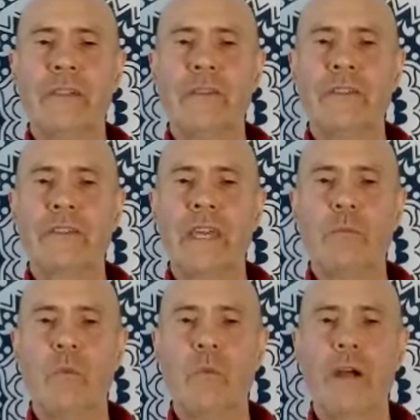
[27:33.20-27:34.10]
In the
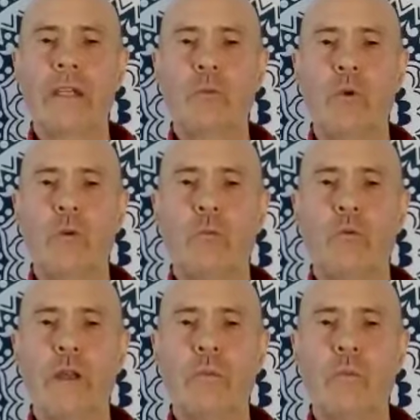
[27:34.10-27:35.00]
same way as one
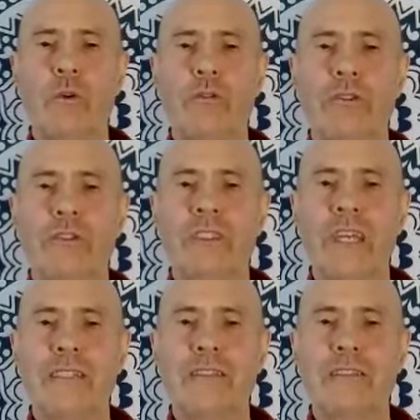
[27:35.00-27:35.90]
rib wouldn't
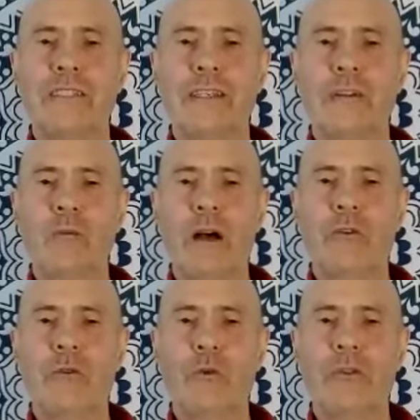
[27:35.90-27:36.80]
stay still
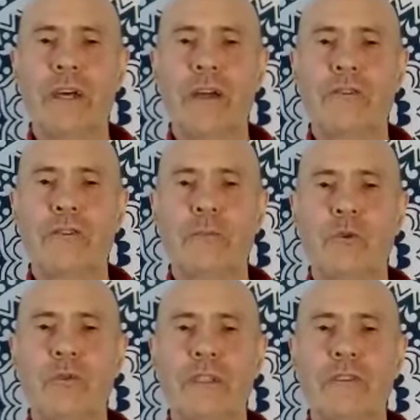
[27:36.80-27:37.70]
while all the others are
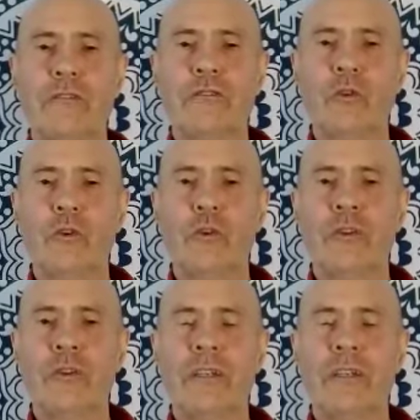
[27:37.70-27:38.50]
moving, the jaw